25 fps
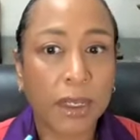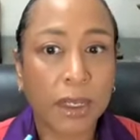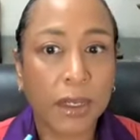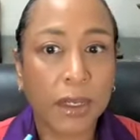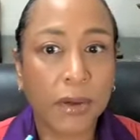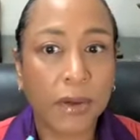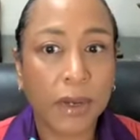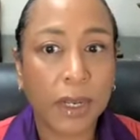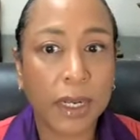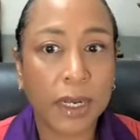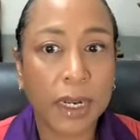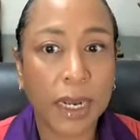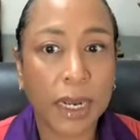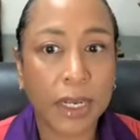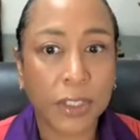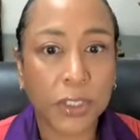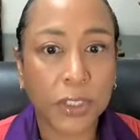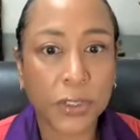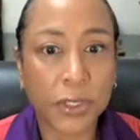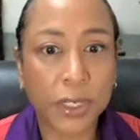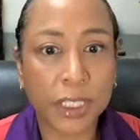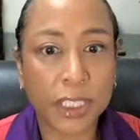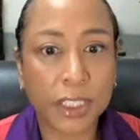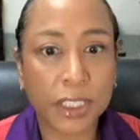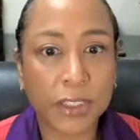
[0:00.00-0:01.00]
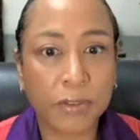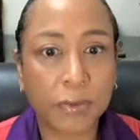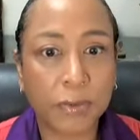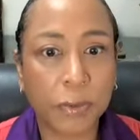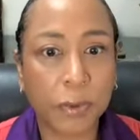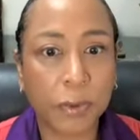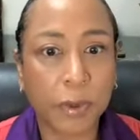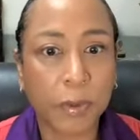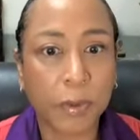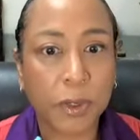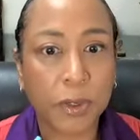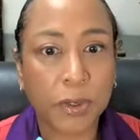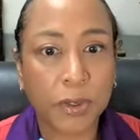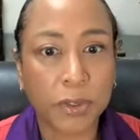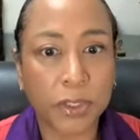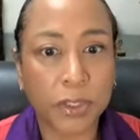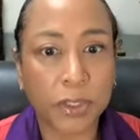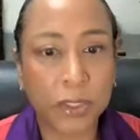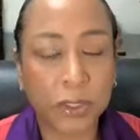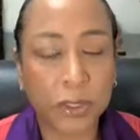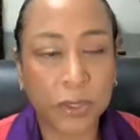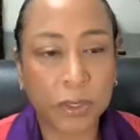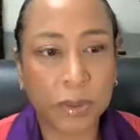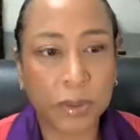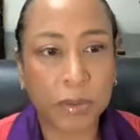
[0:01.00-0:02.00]
You cannot transform your
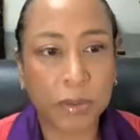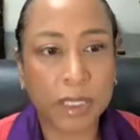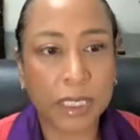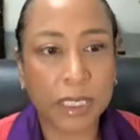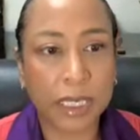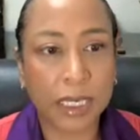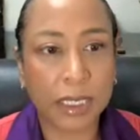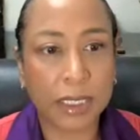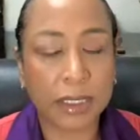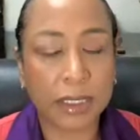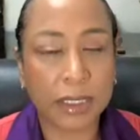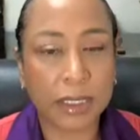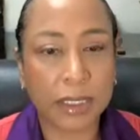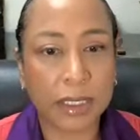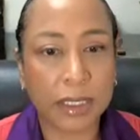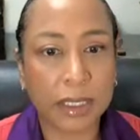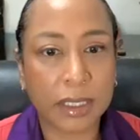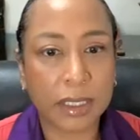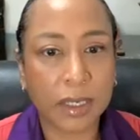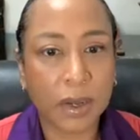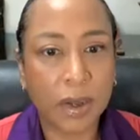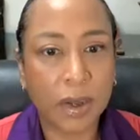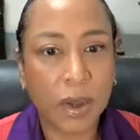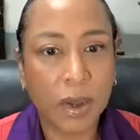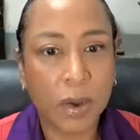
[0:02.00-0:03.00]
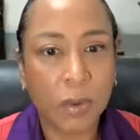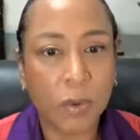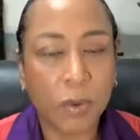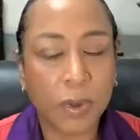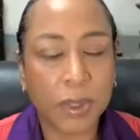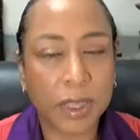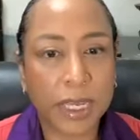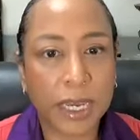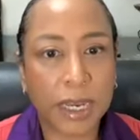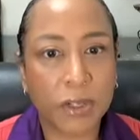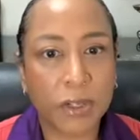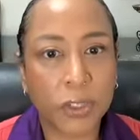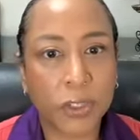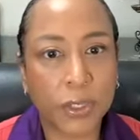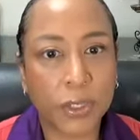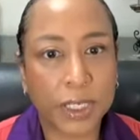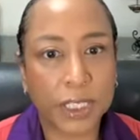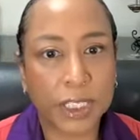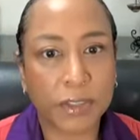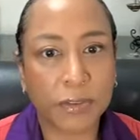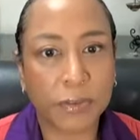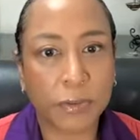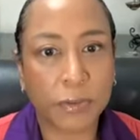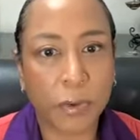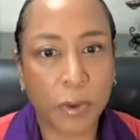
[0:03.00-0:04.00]
circumstances without
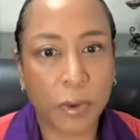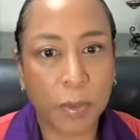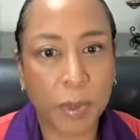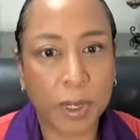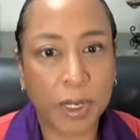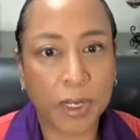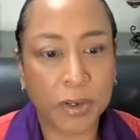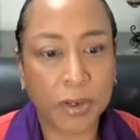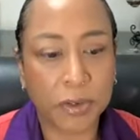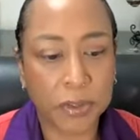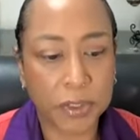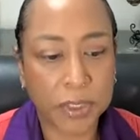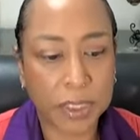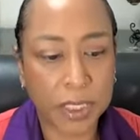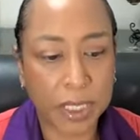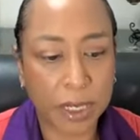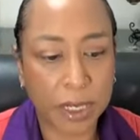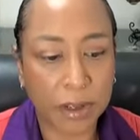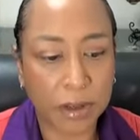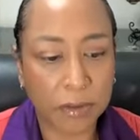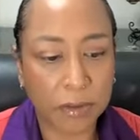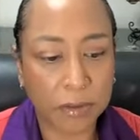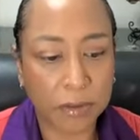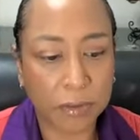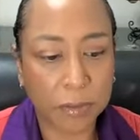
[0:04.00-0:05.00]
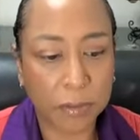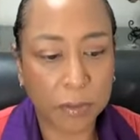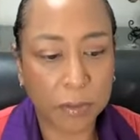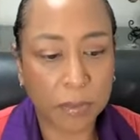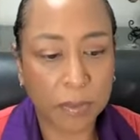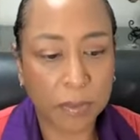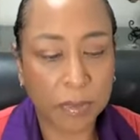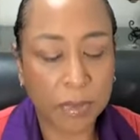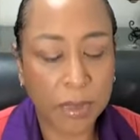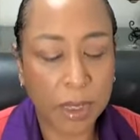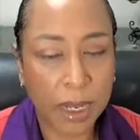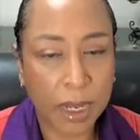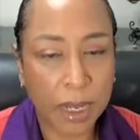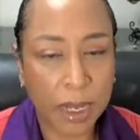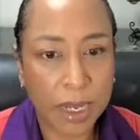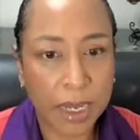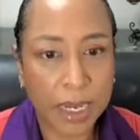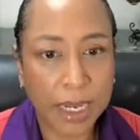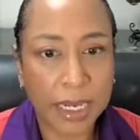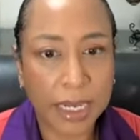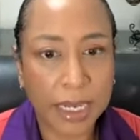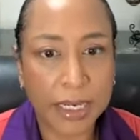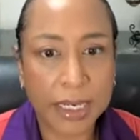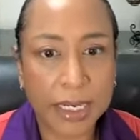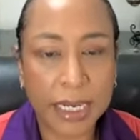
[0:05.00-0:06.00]
transforming yourself.
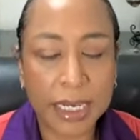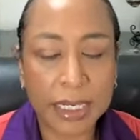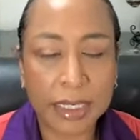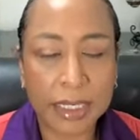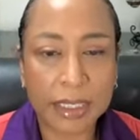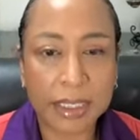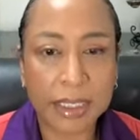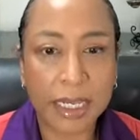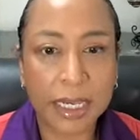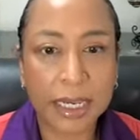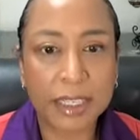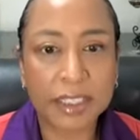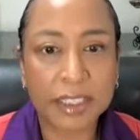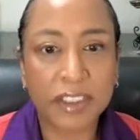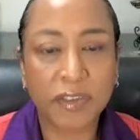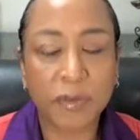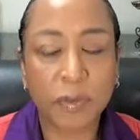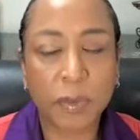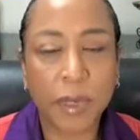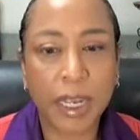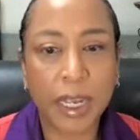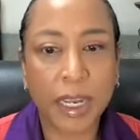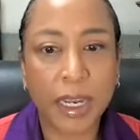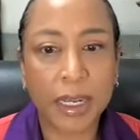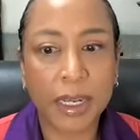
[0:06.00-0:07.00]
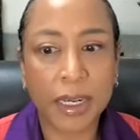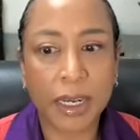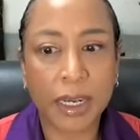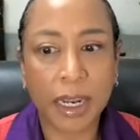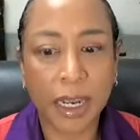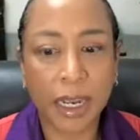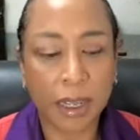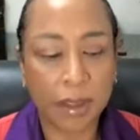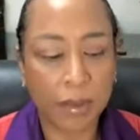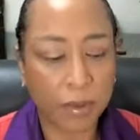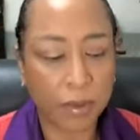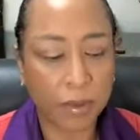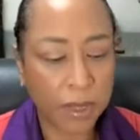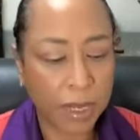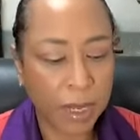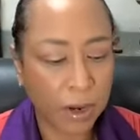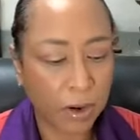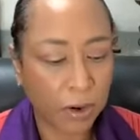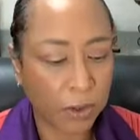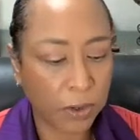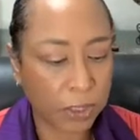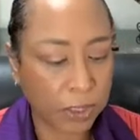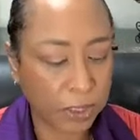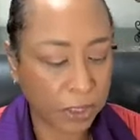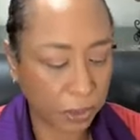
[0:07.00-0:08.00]
In, in Science of Mind, um,
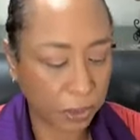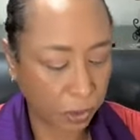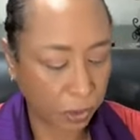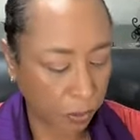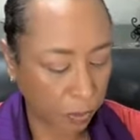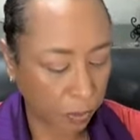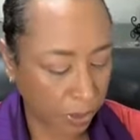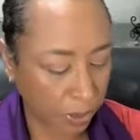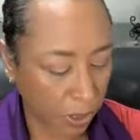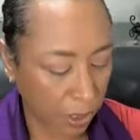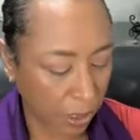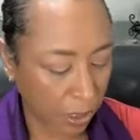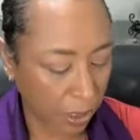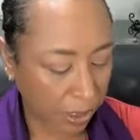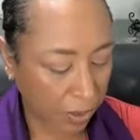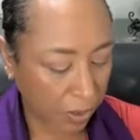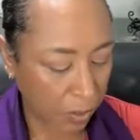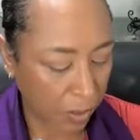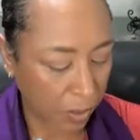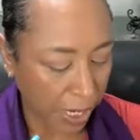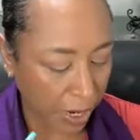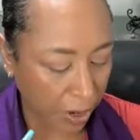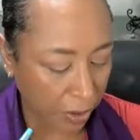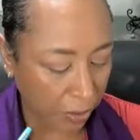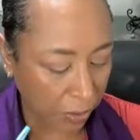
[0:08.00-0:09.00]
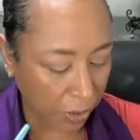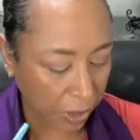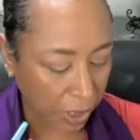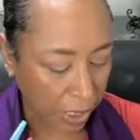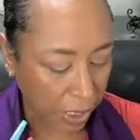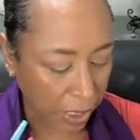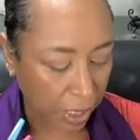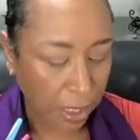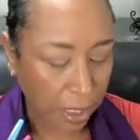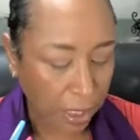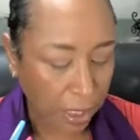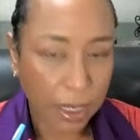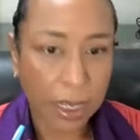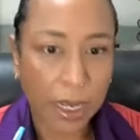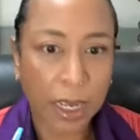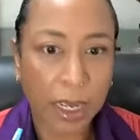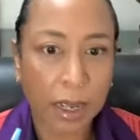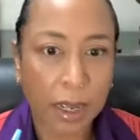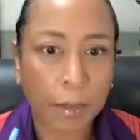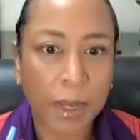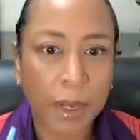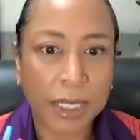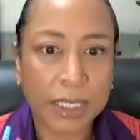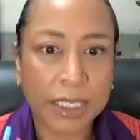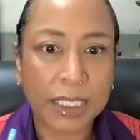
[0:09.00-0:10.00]
Ernest Holmes talks about
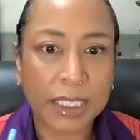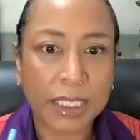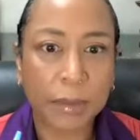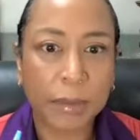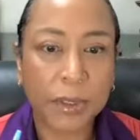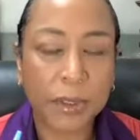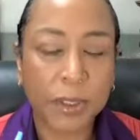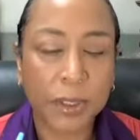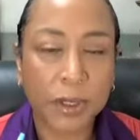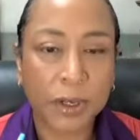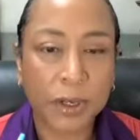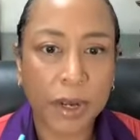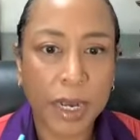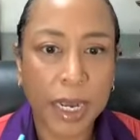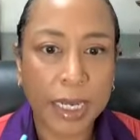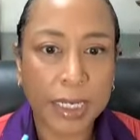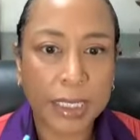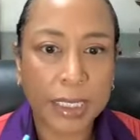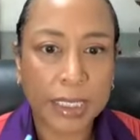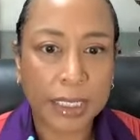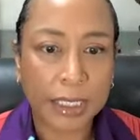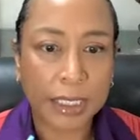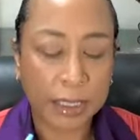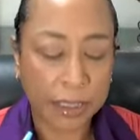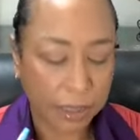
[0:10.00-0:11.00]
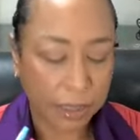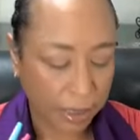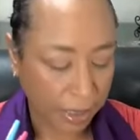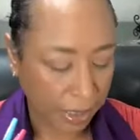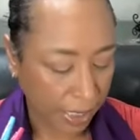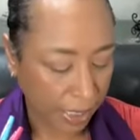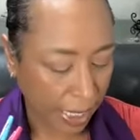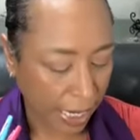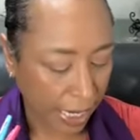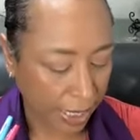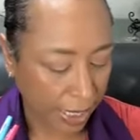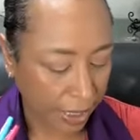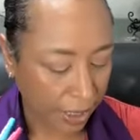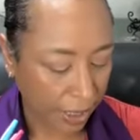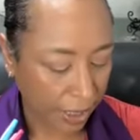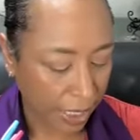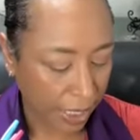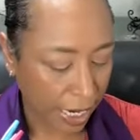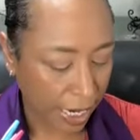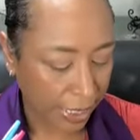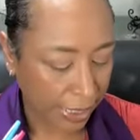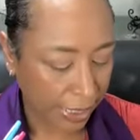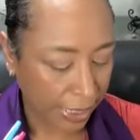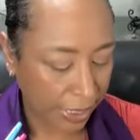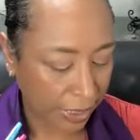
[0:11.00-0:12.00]
um, a similar idea, and
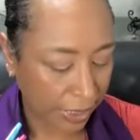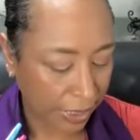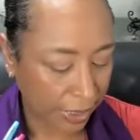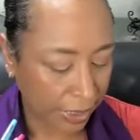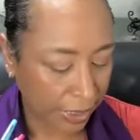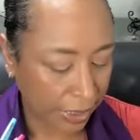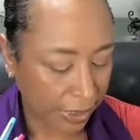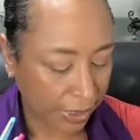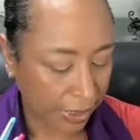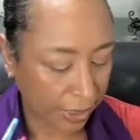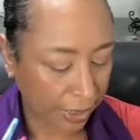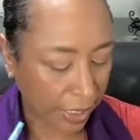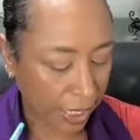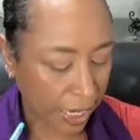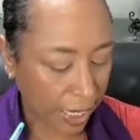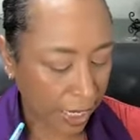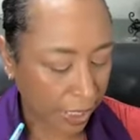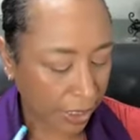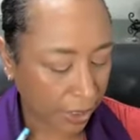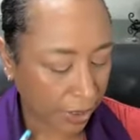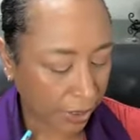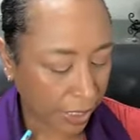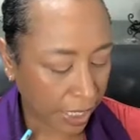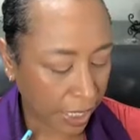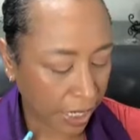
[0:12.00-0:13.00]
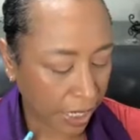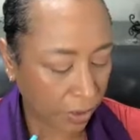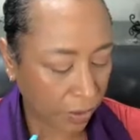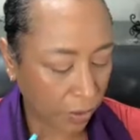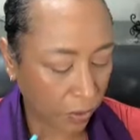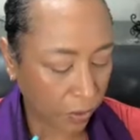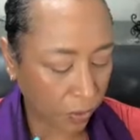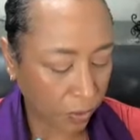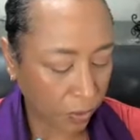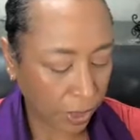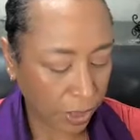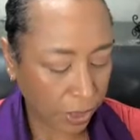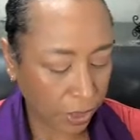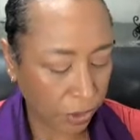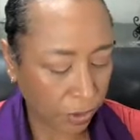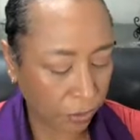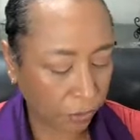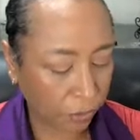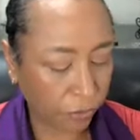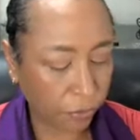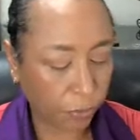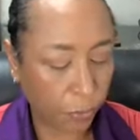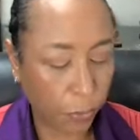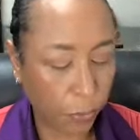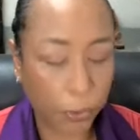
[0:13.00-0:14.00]
the idea is God can only
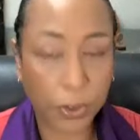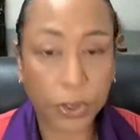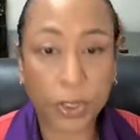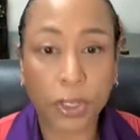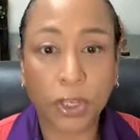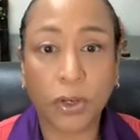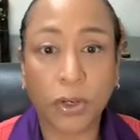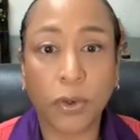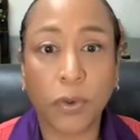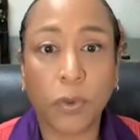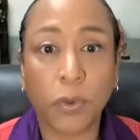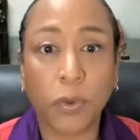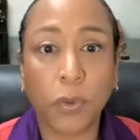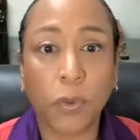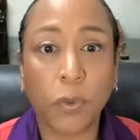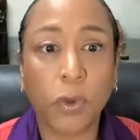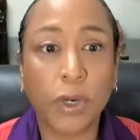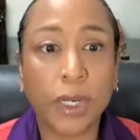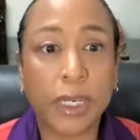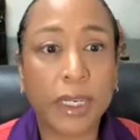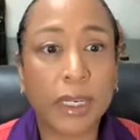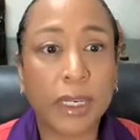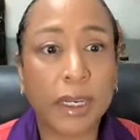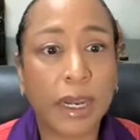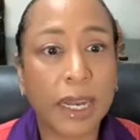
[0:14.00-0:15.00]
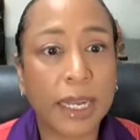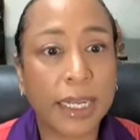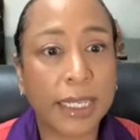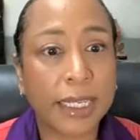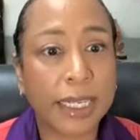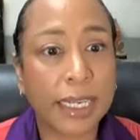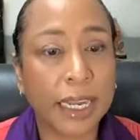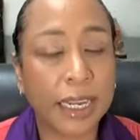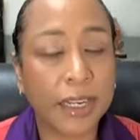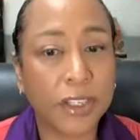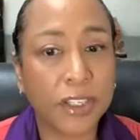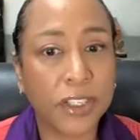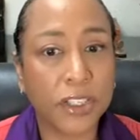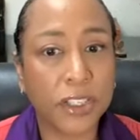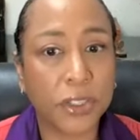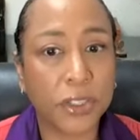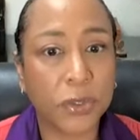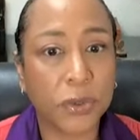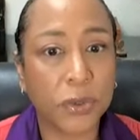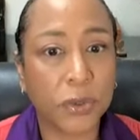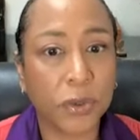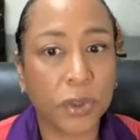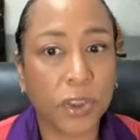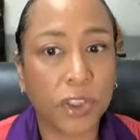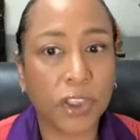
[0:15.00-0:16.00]
do for you what God can
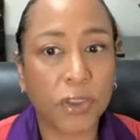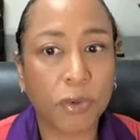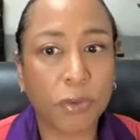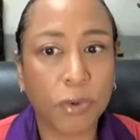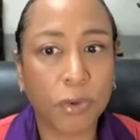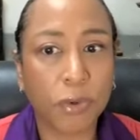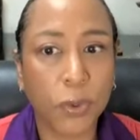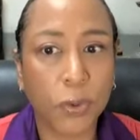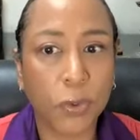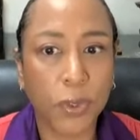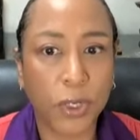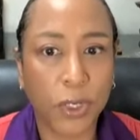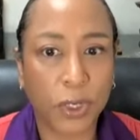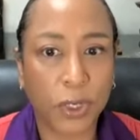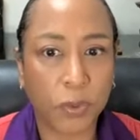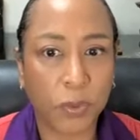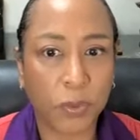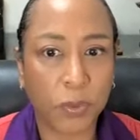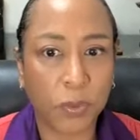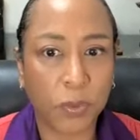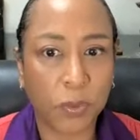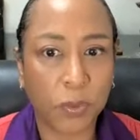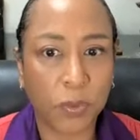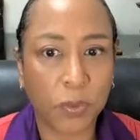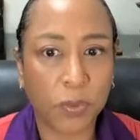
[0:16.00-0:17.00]
do through you.